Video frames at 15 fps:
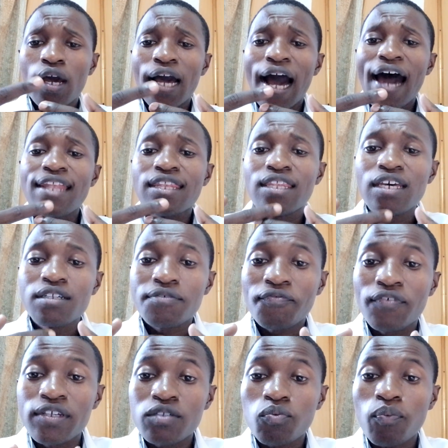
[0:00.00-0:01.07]
at this
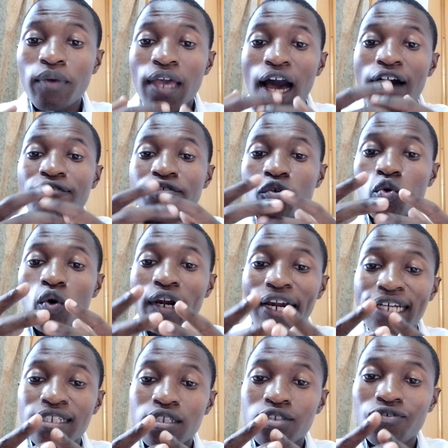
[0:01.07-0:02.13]
phase, we have two
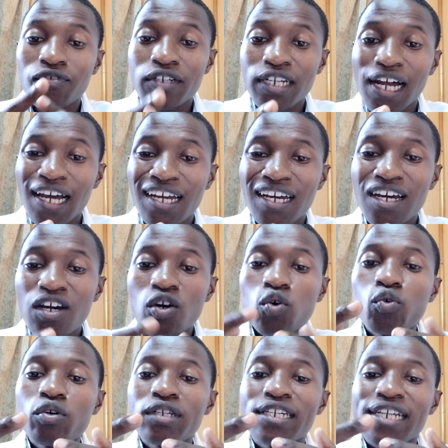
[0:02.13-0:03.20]
classes of
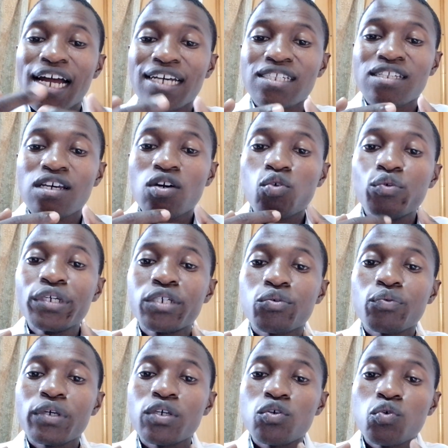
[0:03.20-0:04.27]
drugs which
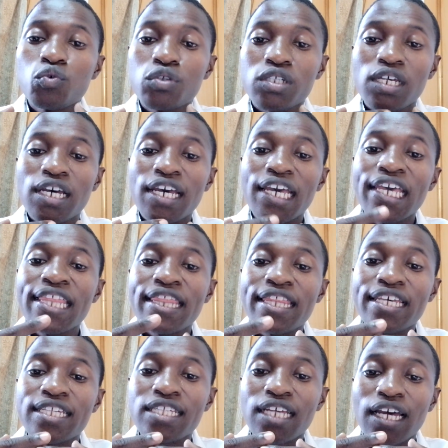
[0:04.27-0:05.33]
we use in
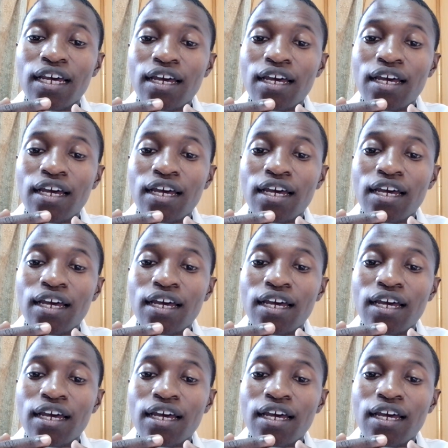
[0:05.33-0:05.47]
this